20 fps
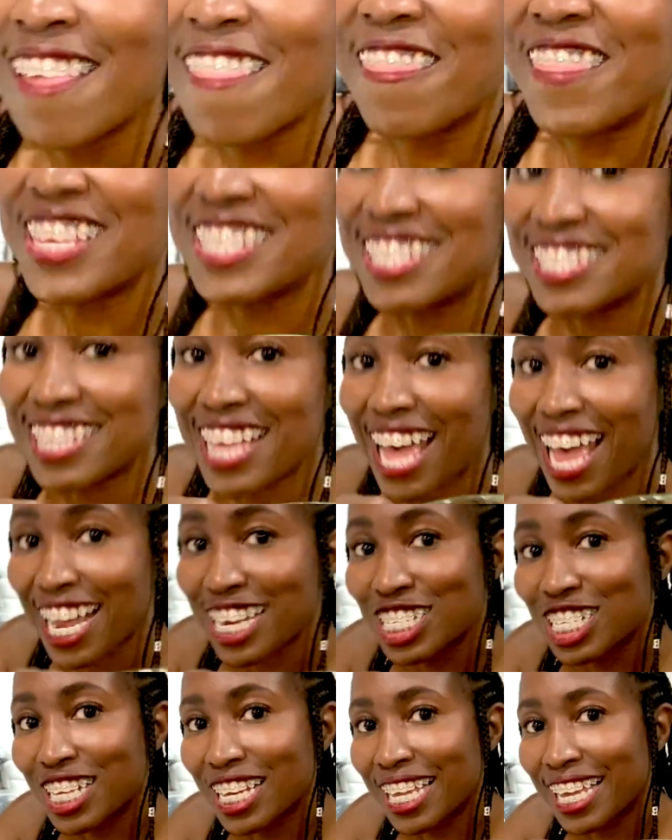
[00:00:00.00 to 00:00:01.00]
This is
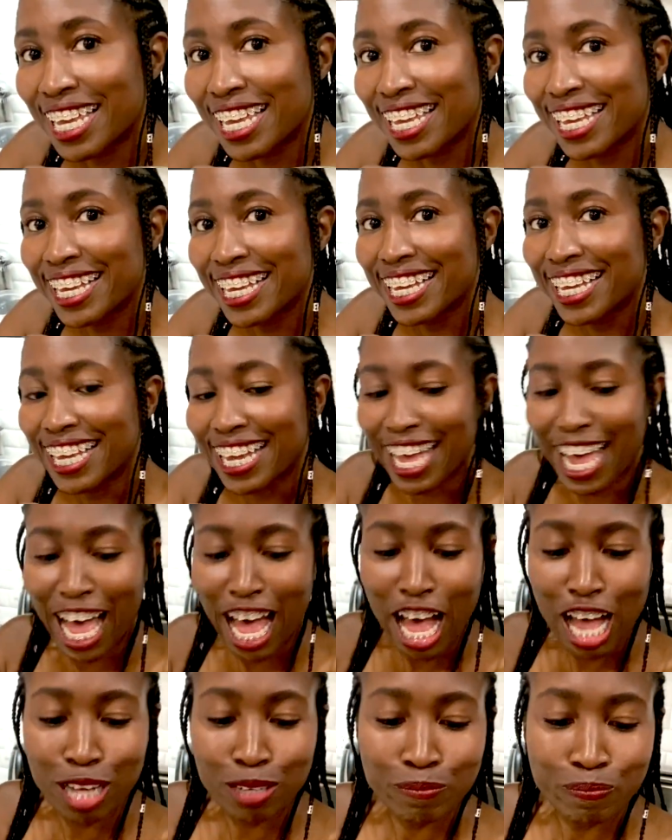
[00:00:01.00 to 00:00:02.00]
actually
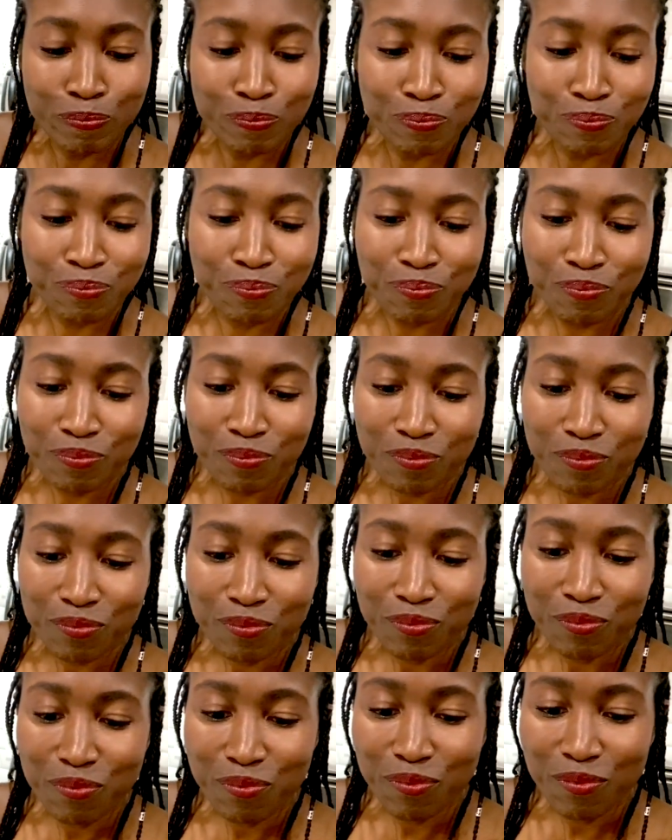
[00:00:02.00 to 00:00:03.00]

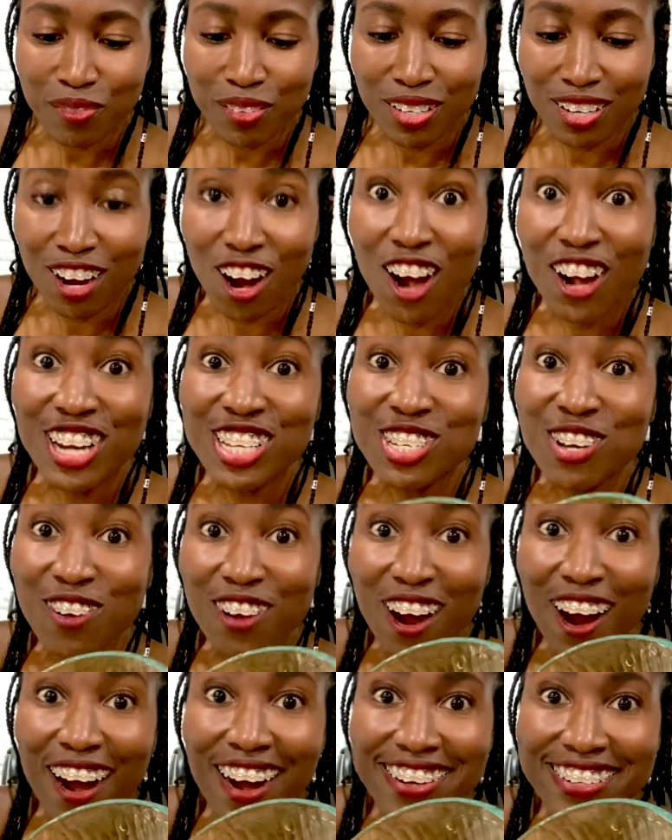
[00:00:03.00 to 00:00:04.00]
artichoke
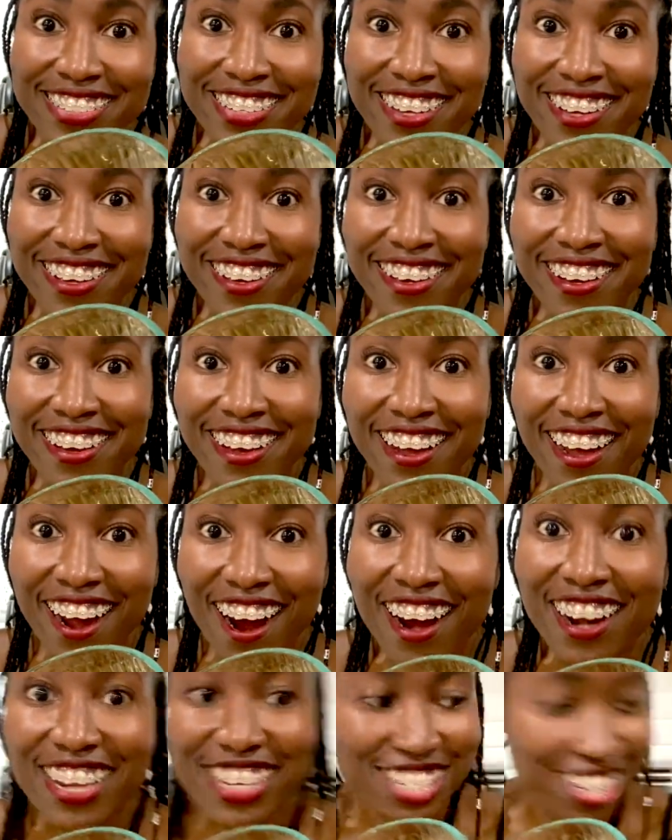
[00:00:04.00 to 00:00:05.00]
heart.
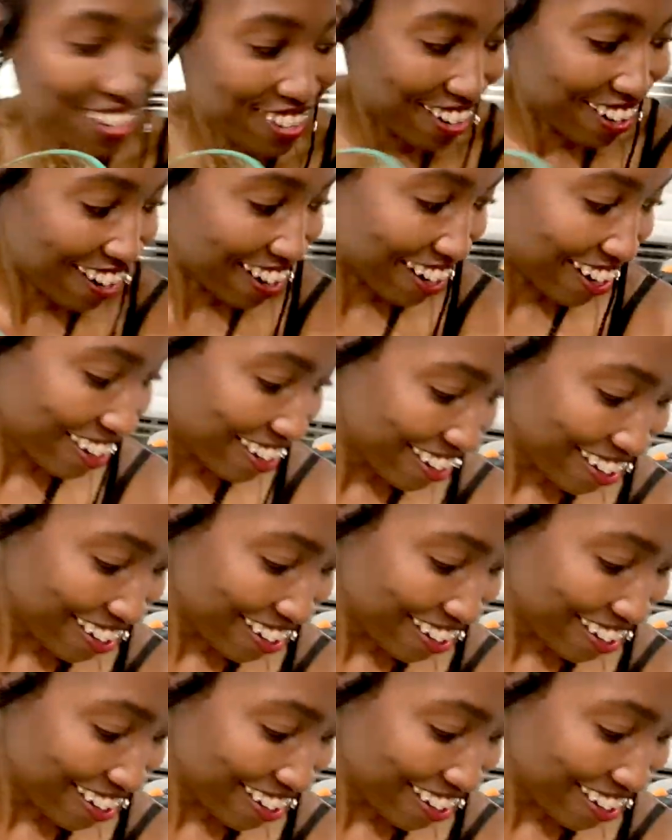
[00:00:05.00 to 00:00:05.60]
Artichoke heart.